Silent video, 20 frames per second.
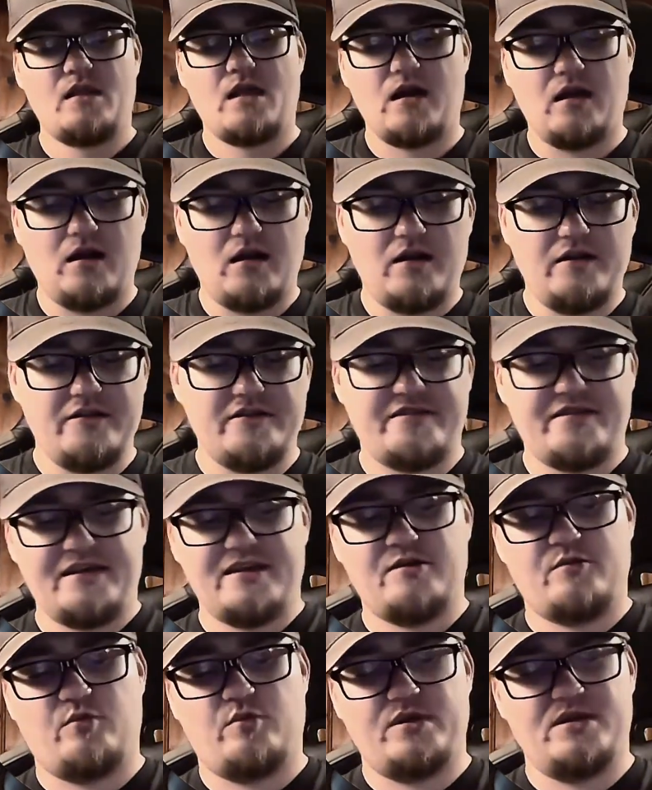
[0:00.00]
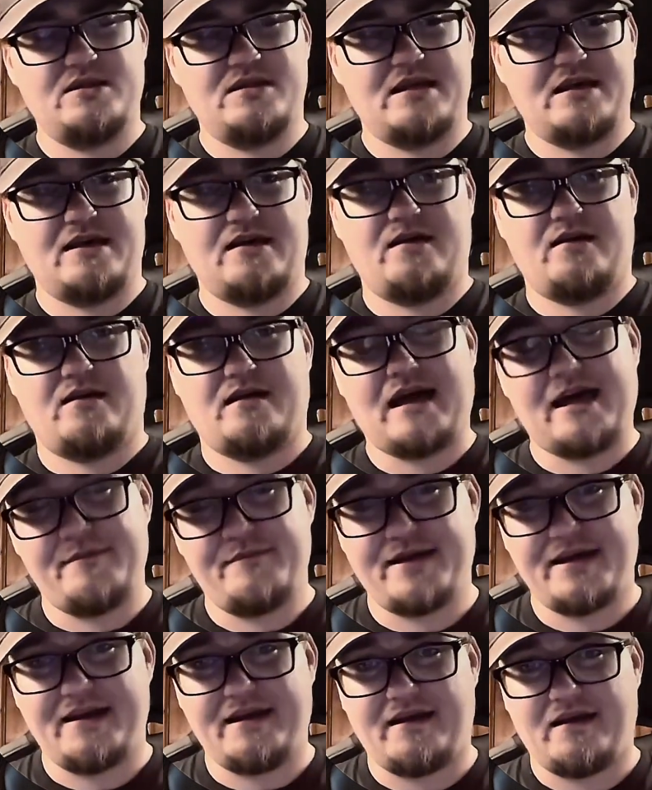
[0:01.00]
Another thing with the
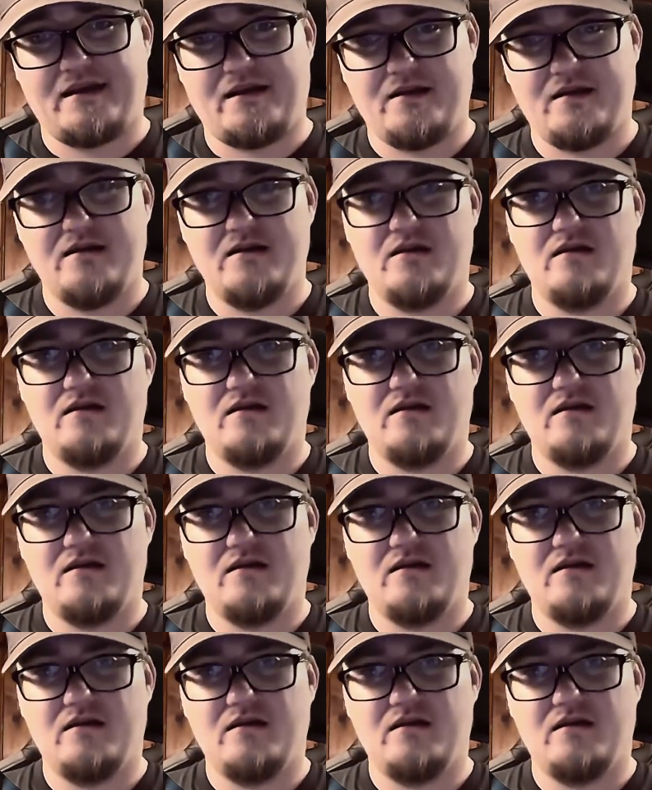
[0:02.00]
iPad Air,